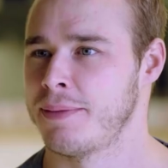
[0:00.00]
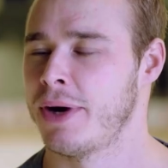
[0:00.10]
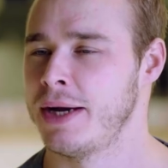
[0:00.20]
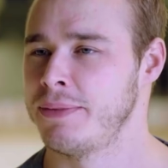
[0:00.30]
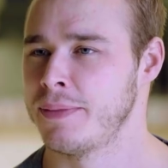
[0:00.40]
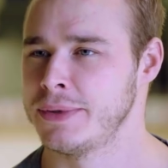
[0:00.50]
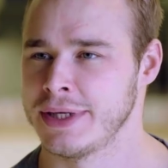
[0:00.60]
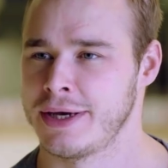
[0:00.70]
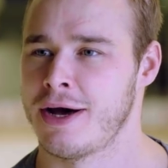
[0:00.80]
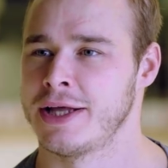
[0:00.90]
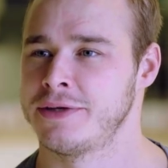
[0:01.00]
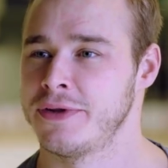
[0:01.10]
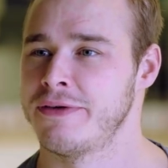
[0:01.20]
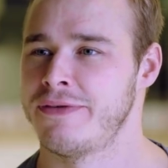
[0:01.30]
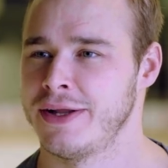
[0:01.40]
of piped up and was like, oh, that's for
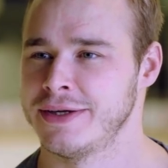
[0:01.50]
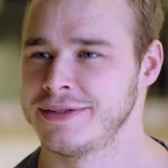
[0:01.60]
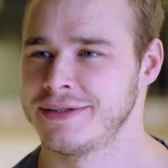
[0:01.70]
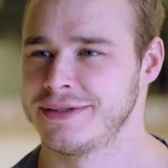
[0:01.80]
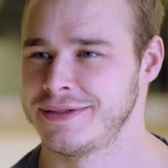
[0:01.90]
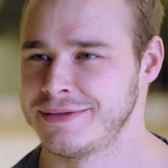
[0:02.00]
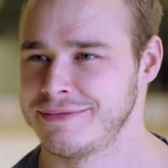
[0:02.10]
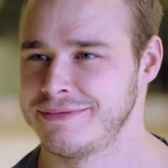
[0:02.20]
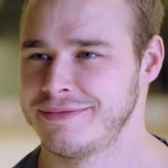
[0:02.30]
the fellas. And